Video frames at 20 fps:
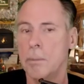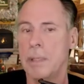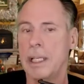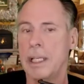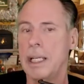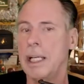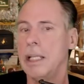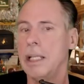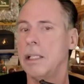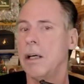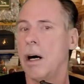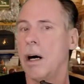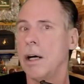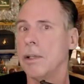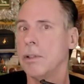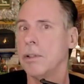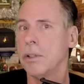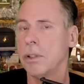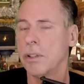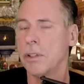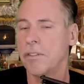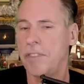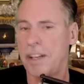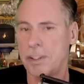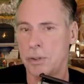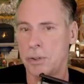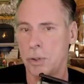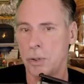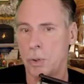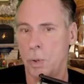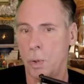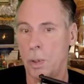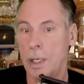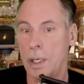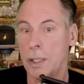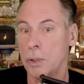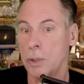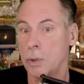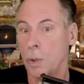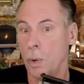but he'd gone to the FISA court
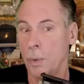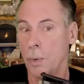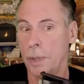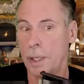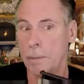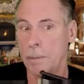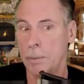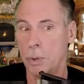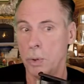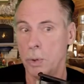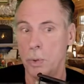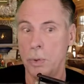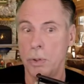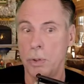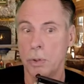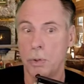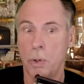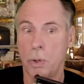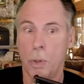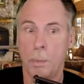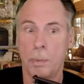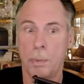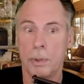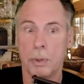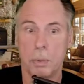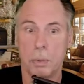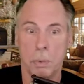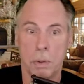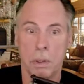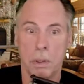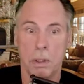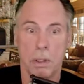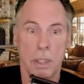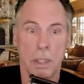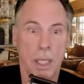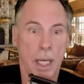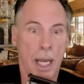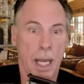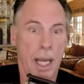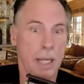and told them who the culprits were
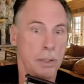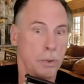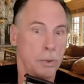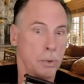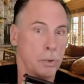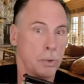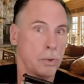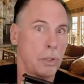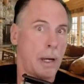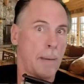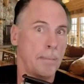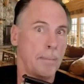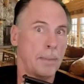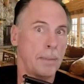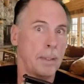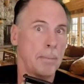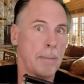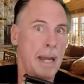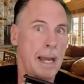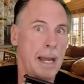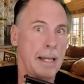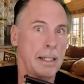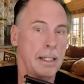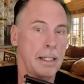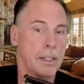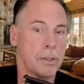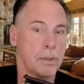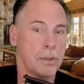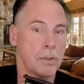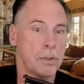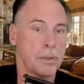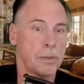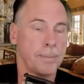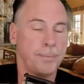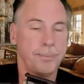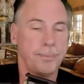and to stop the madness.